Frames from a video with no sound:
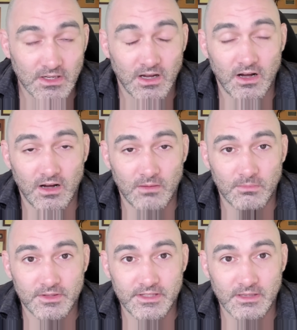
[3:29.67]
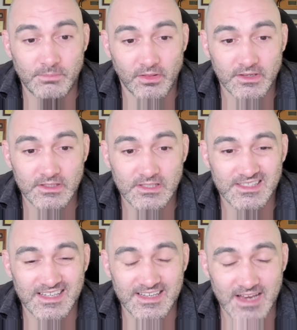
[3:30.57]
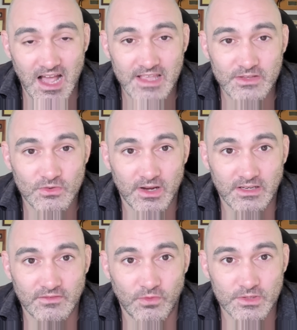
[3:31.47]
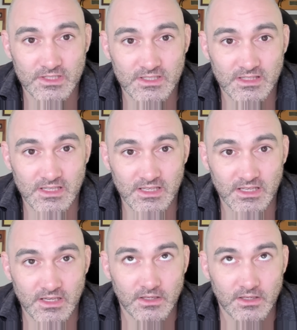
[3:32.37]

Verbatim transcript: um, the ability to deny Ukrainian forces the